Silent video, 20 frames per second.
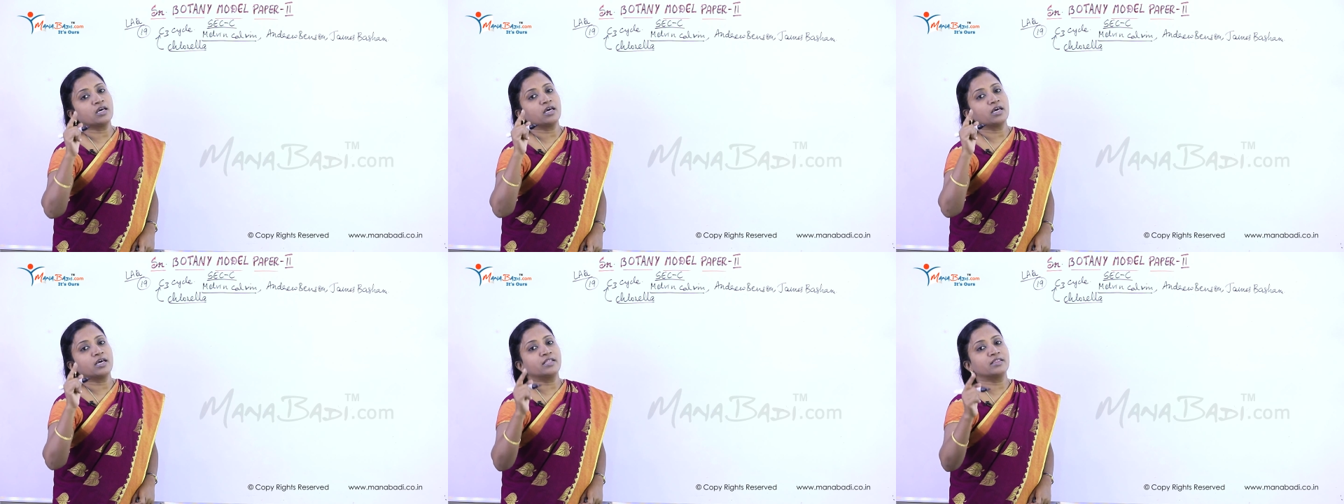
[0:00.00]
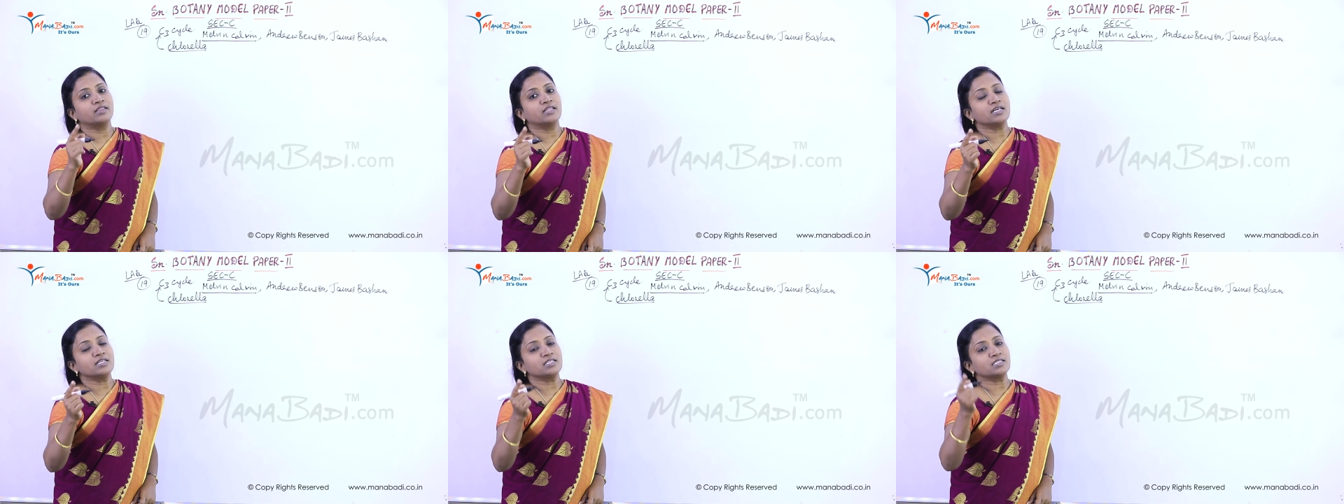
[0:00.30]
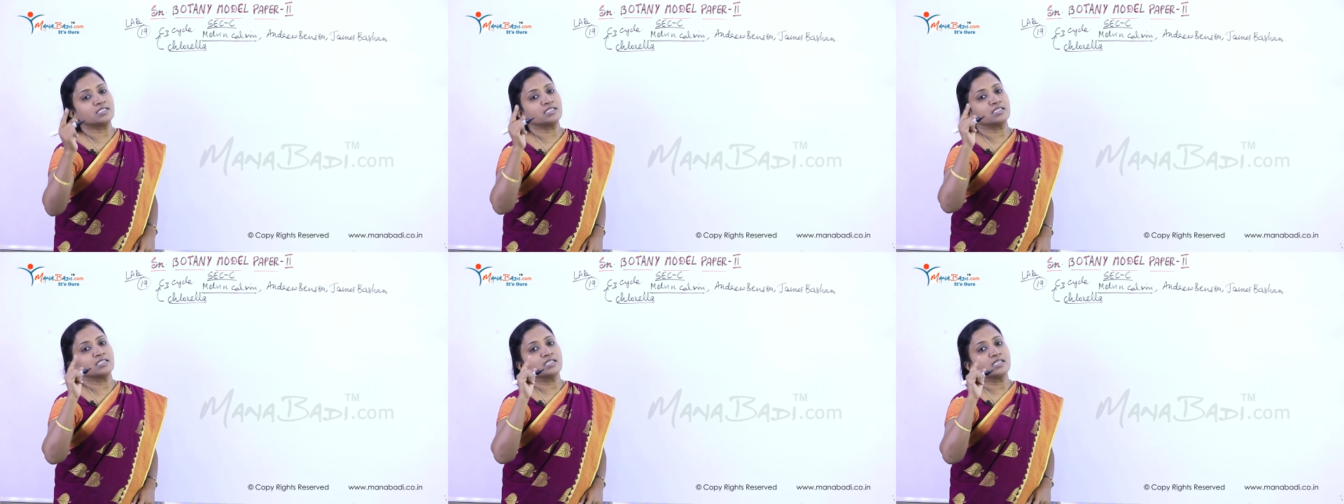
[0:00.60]
in
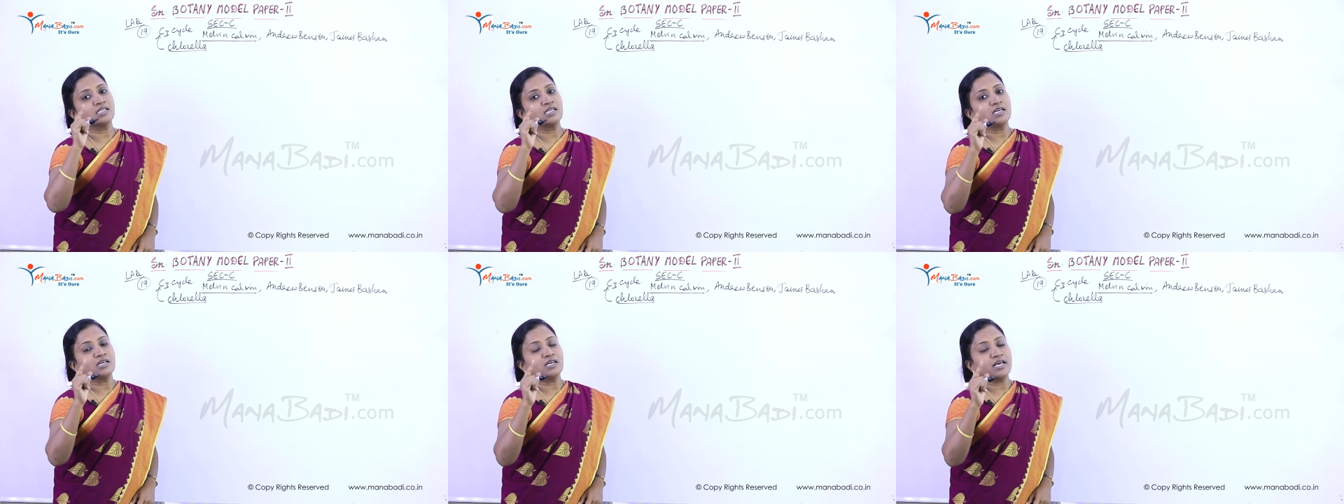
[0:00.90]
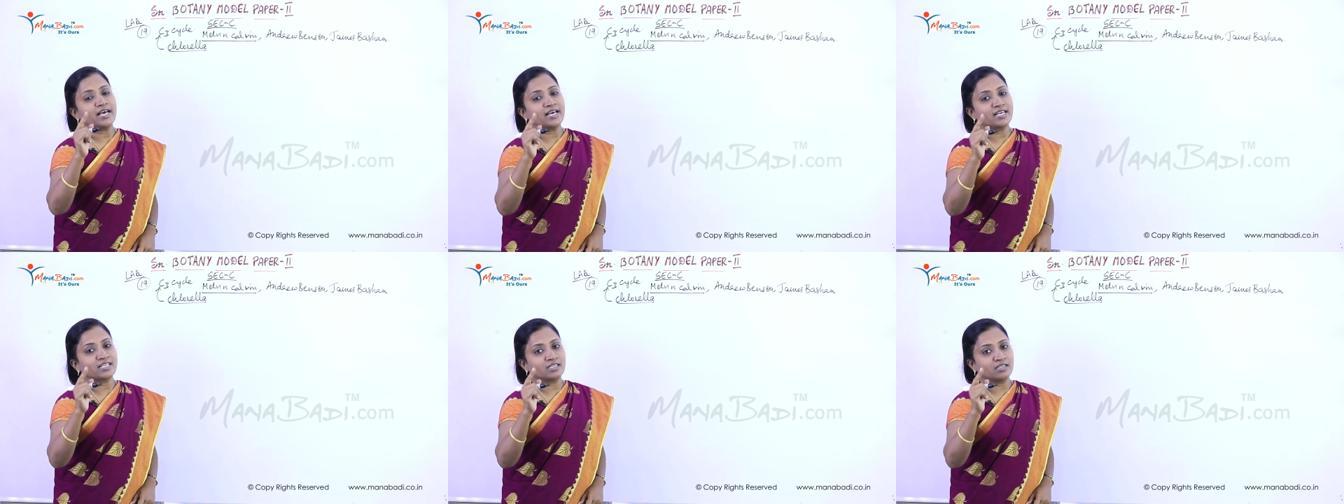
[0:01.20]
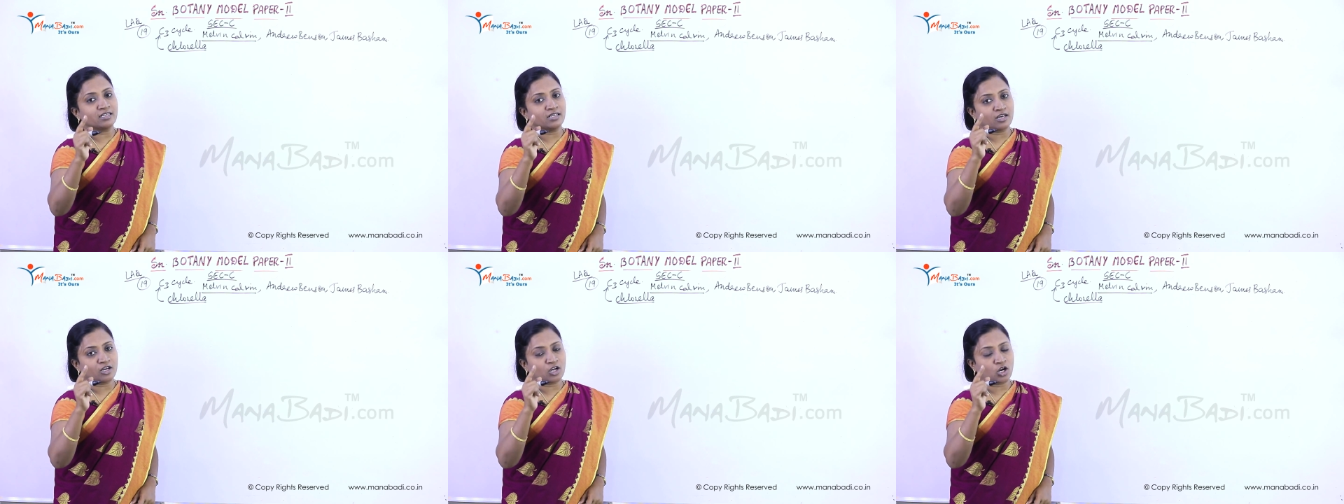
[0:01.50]
this
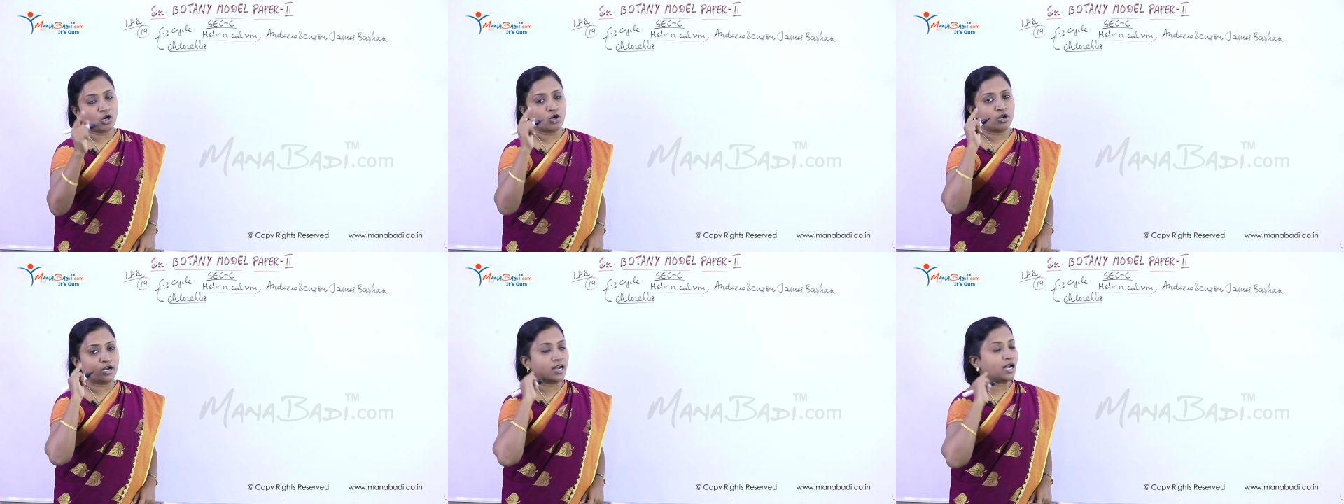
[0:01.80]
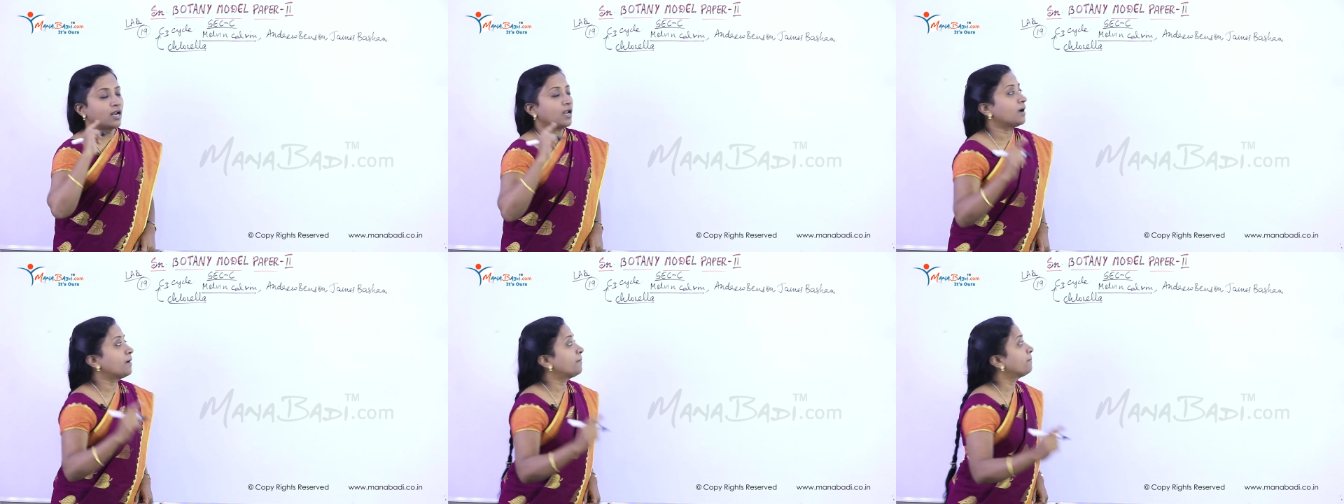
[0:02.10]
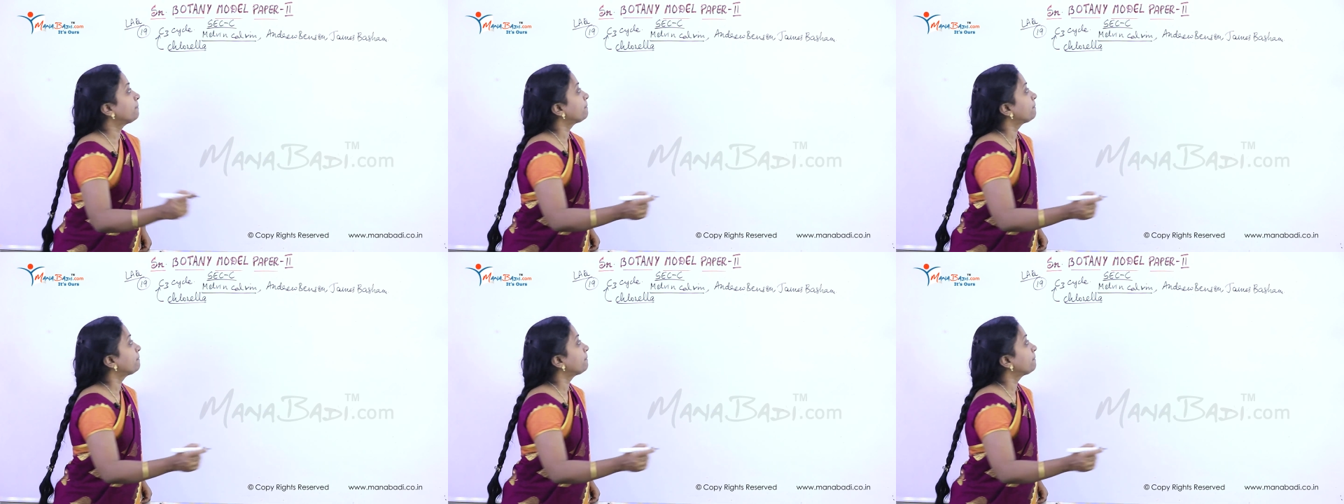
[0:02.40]
chlorella.